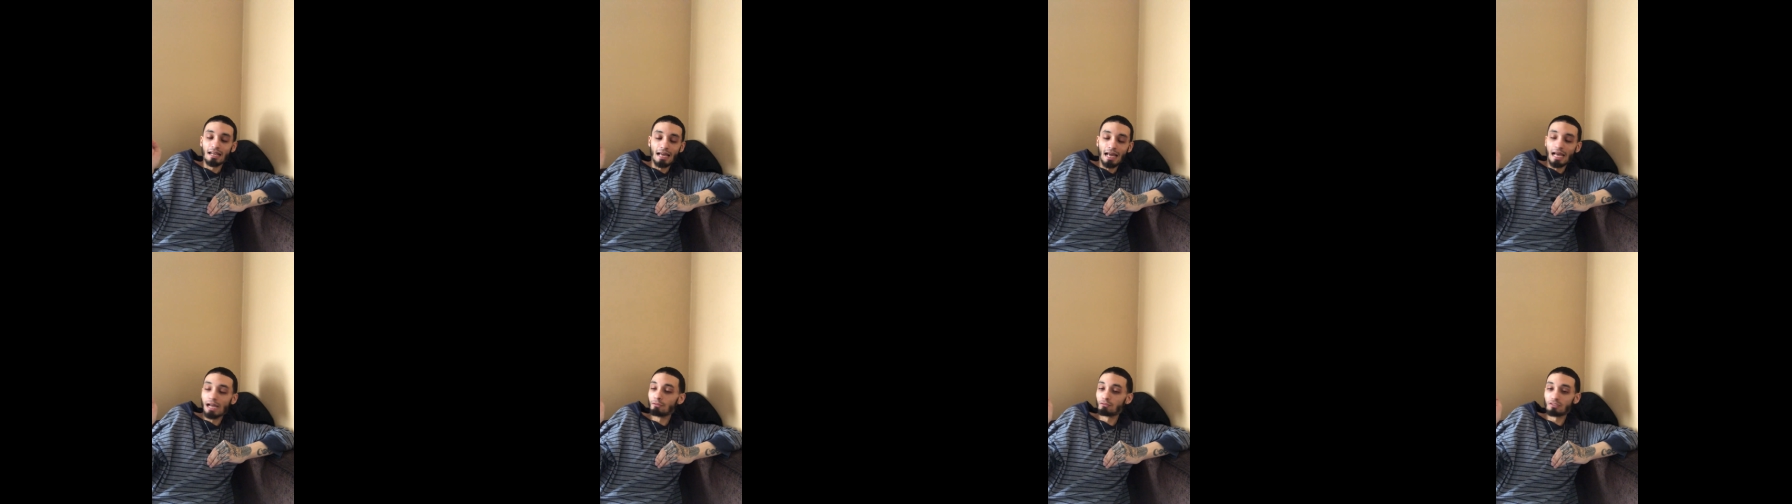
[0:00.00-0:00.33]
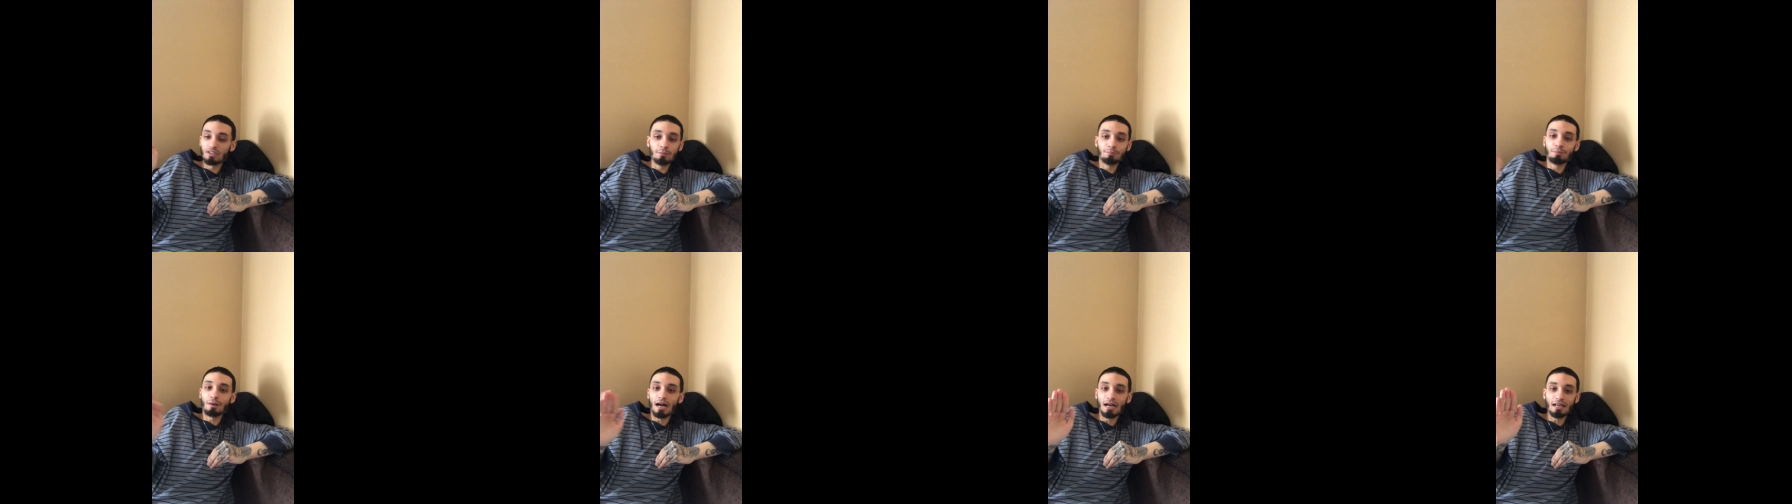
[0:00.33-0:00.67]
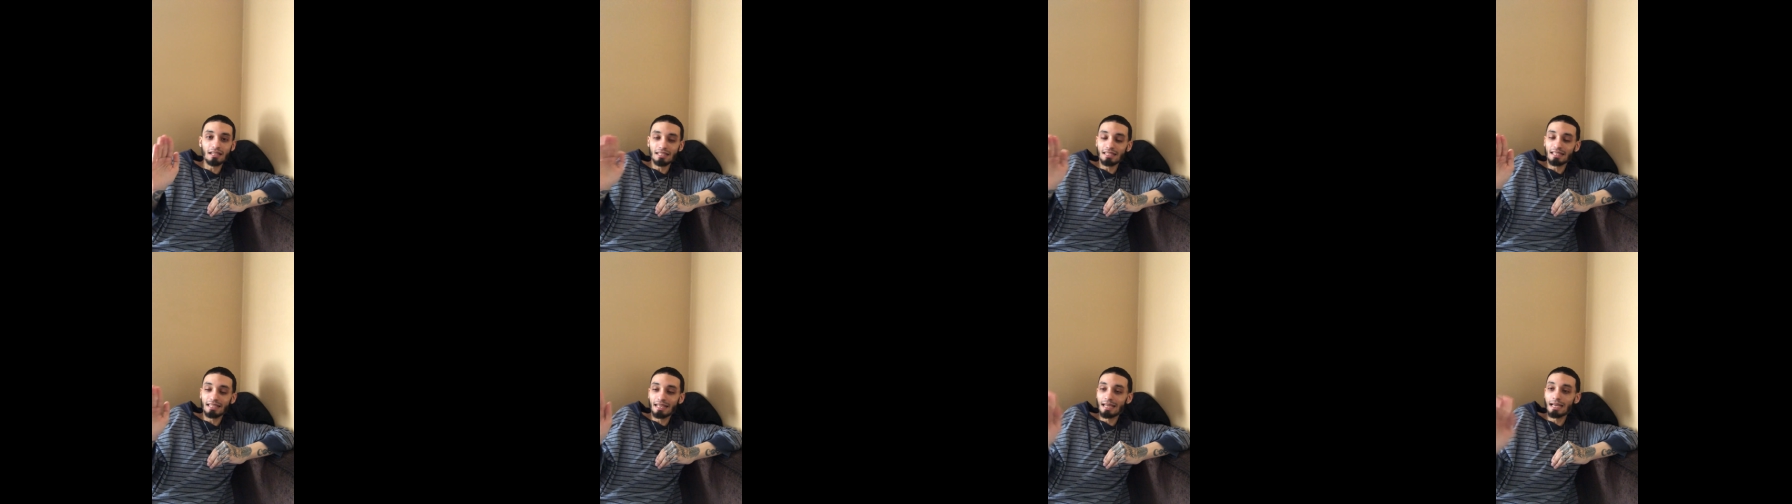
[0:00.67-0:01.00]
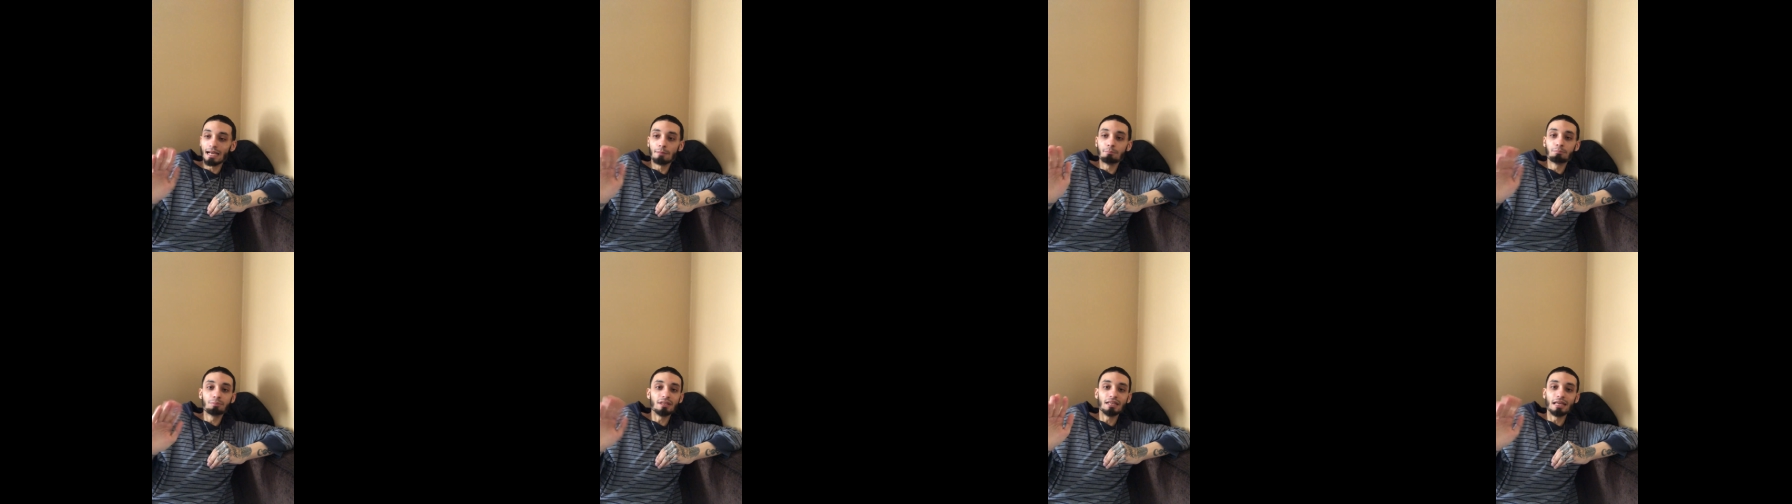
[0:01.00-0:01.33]
everybody
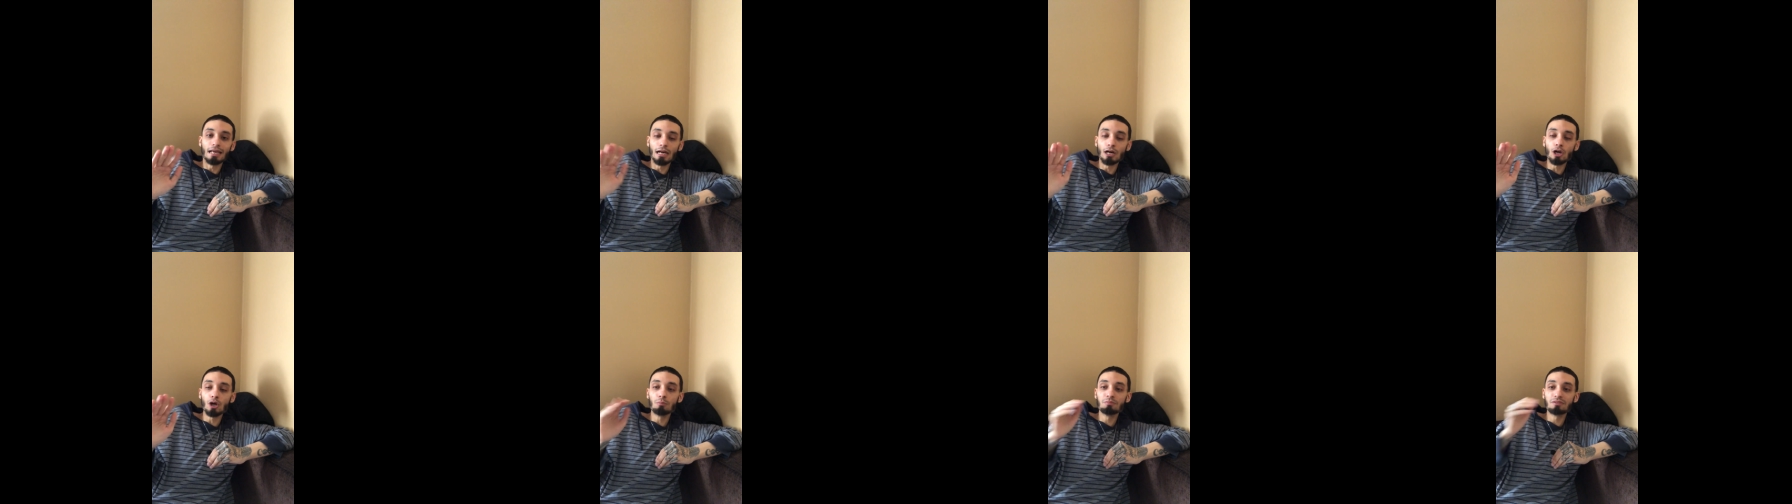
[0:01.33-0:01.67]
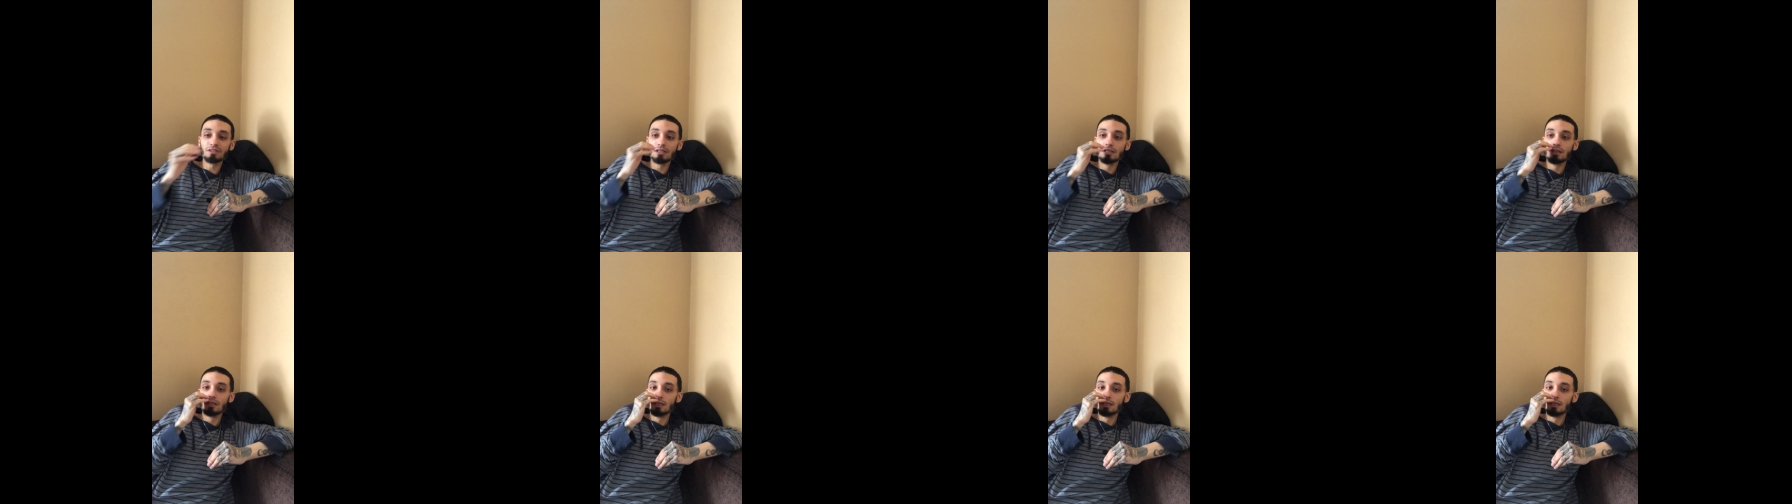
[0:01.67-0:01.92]
can't be helped